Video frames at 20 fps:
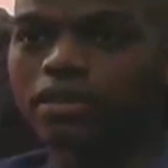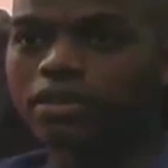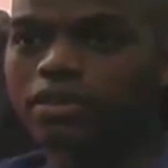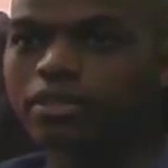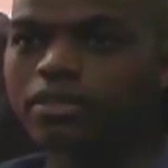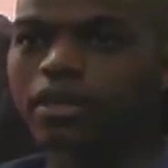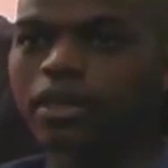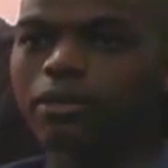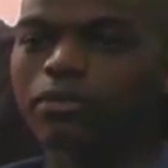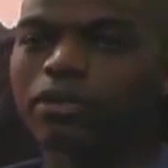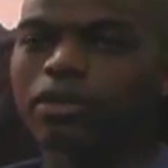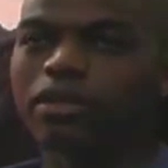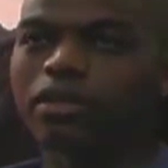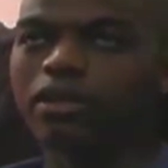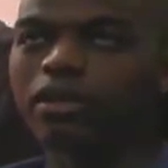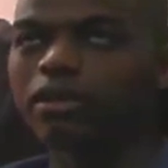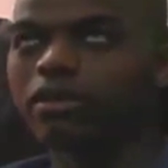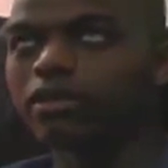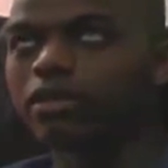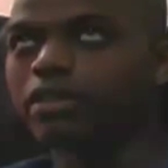They want to
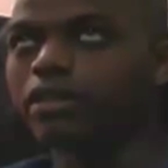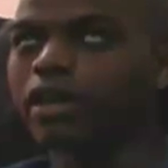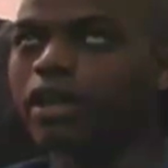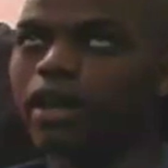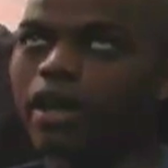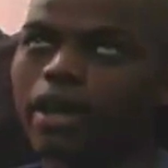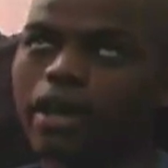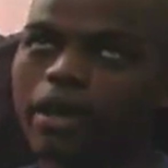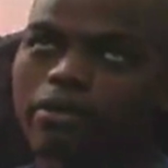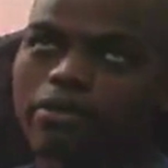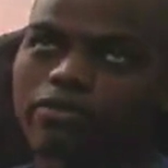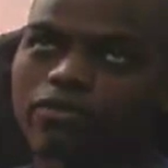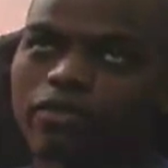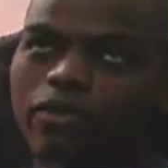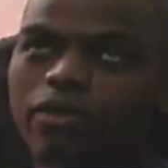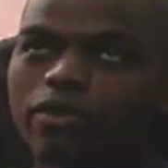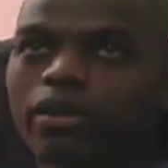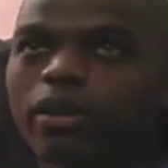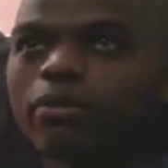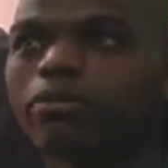know your name, your
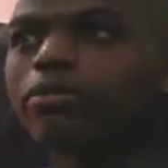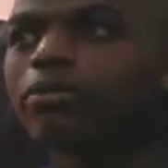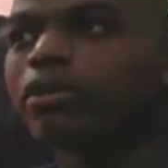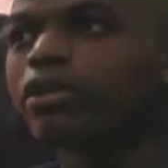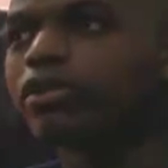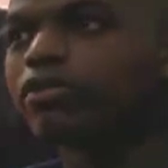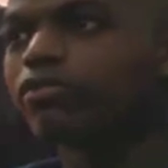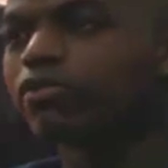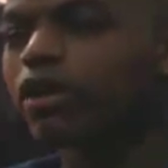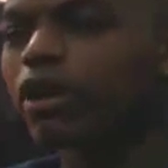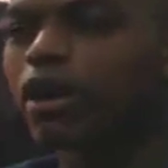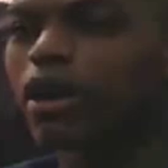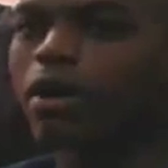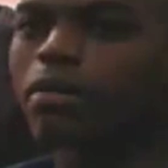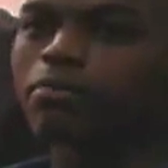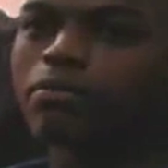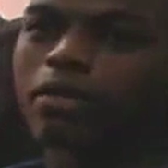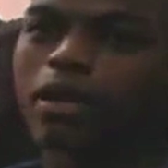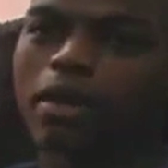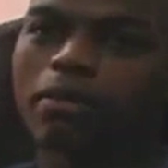phone number, where you're
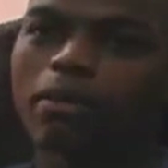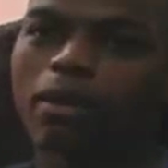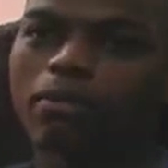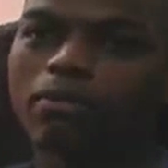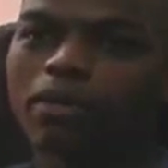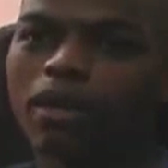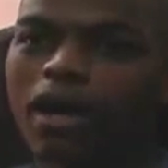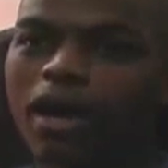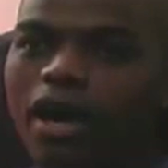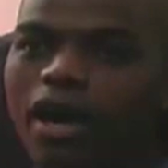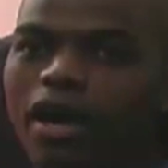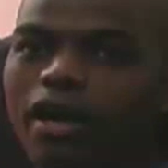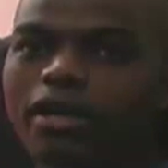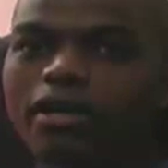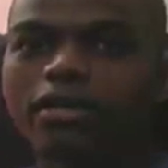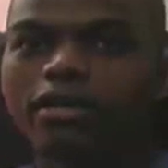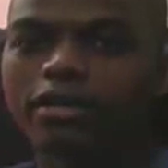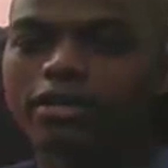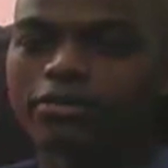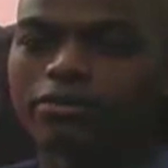from, blah, blah, blah.
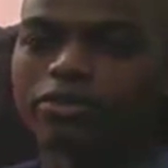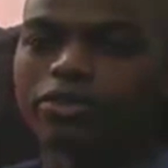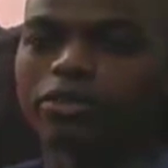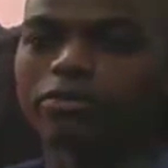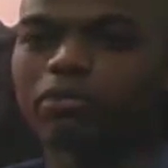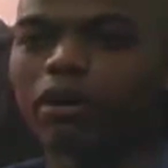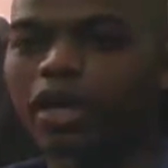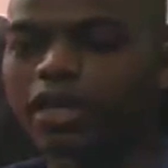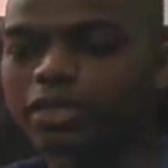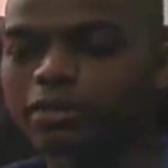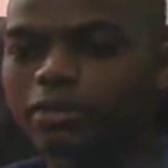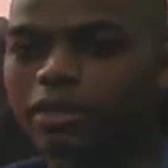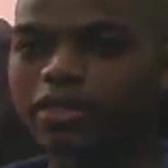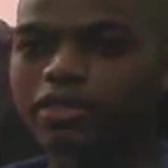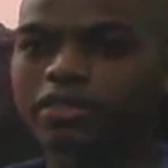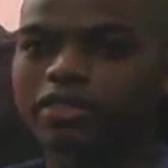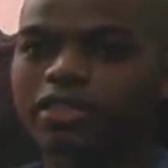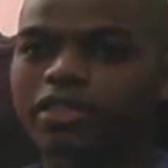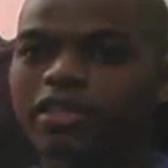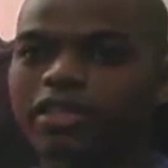What's your MySpace
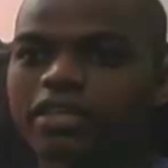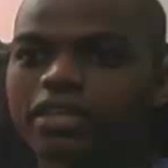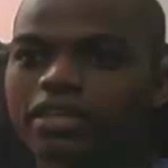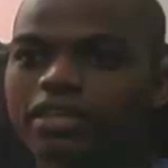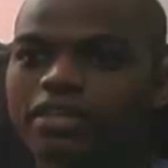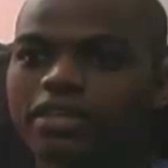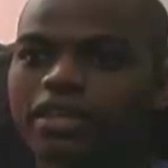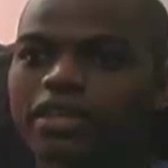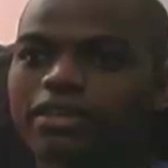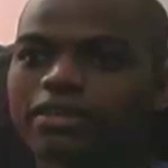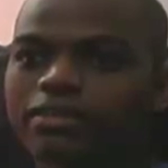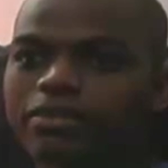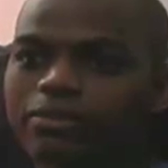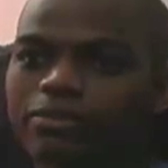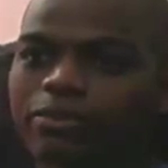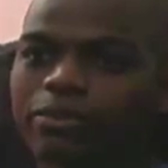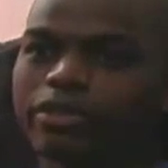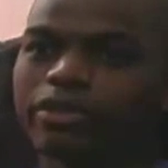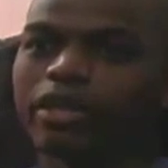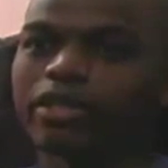link, you know, what
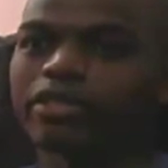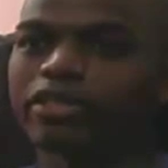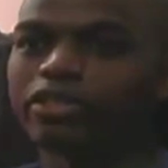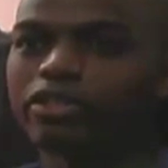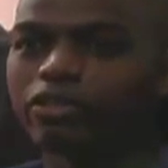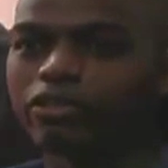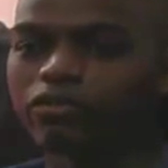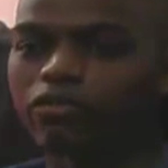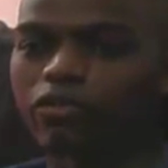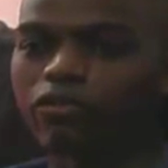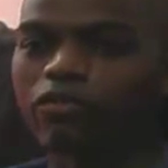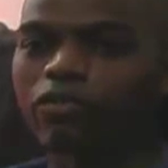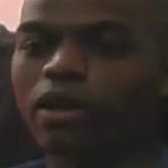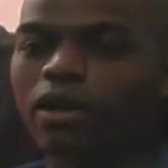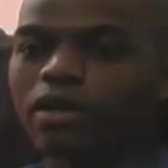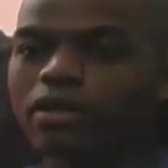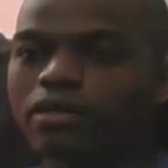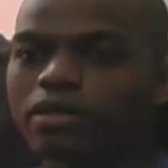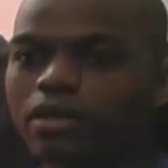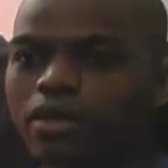do you like to do for
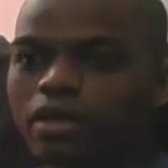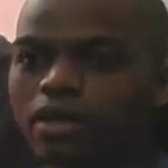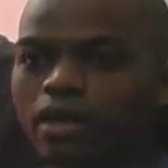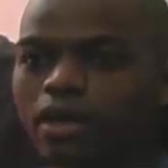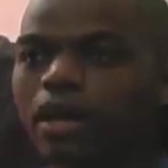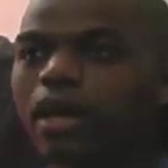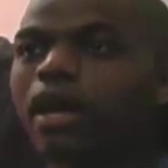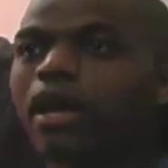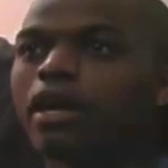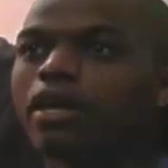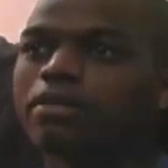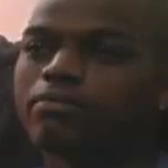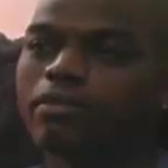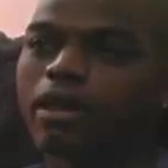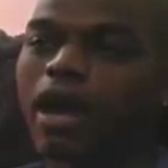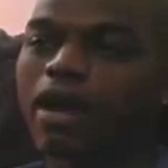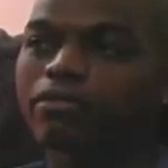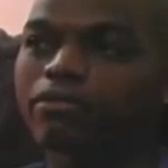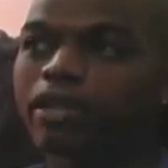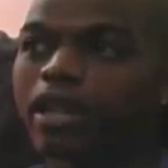fun? And
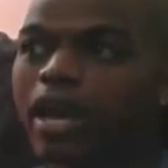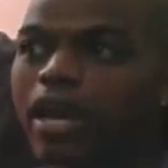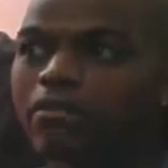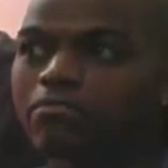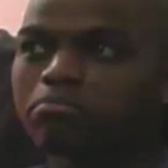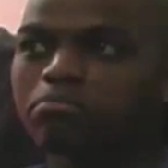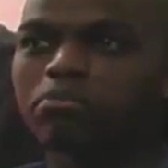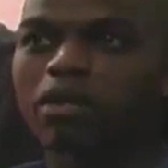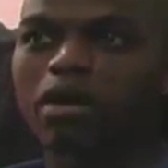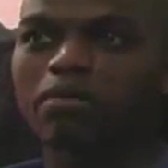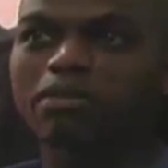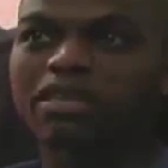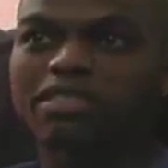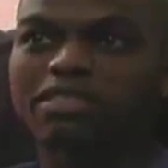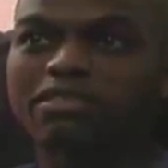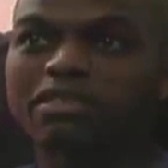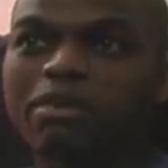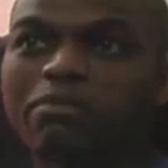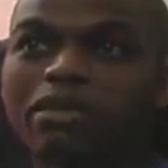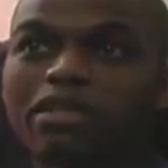after that, probably
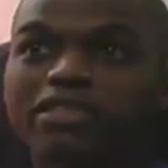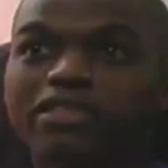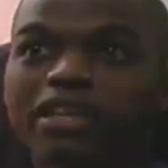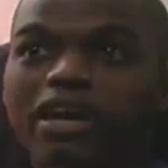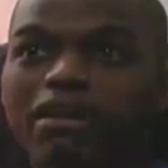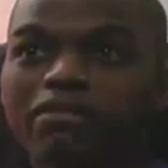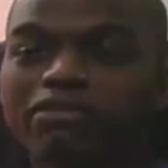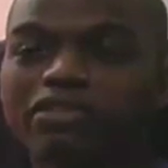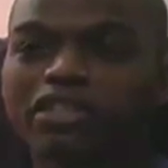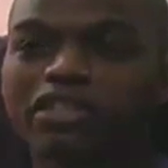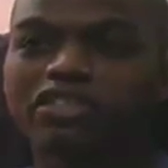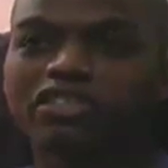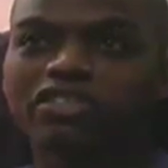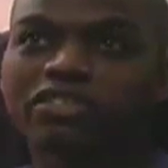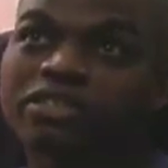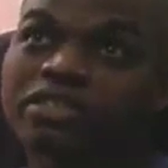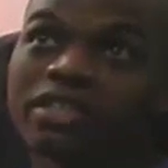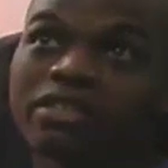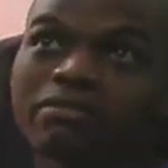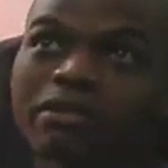10 minutes of conversation, you
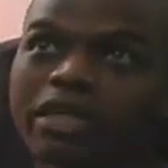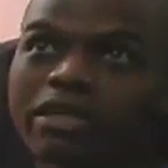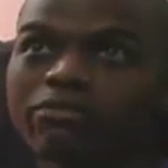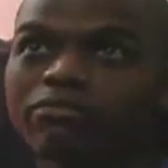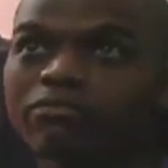get like